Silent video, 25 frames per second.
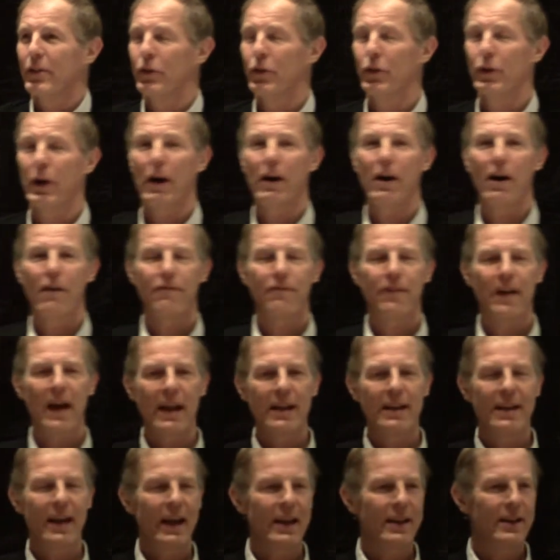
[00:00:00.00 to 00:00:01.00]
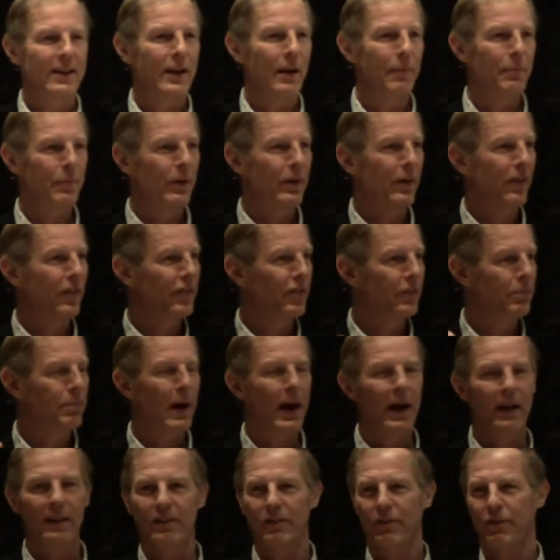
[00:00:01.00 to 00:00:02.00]
There are a finite number of
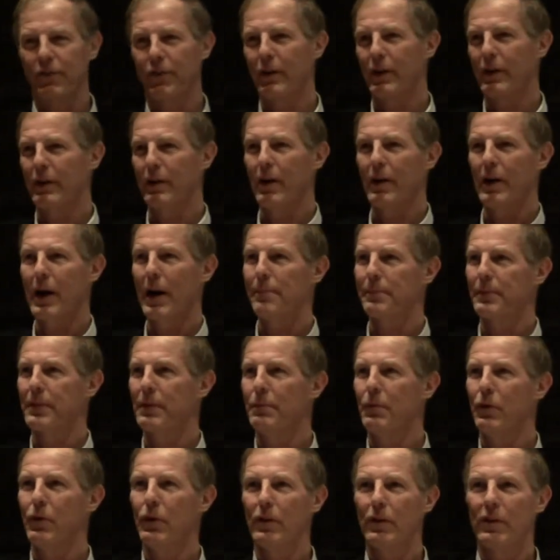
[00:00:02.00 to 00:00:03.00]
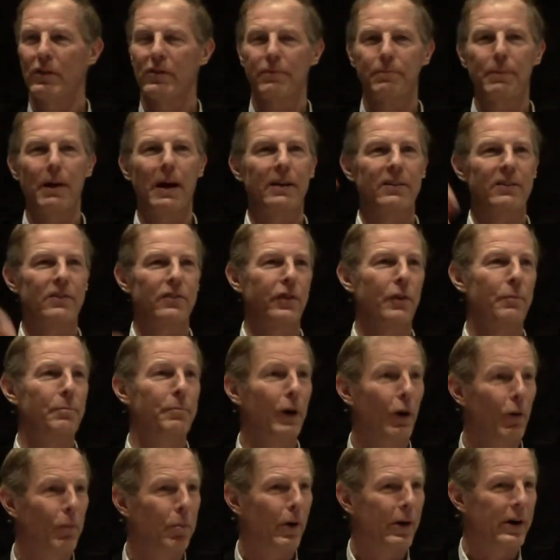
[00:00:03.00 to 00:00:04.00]
spots for optimal spots for
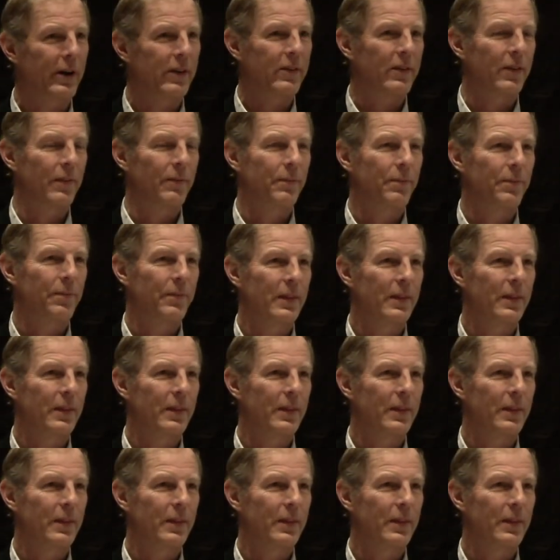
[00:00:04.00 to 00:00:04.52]
billboards.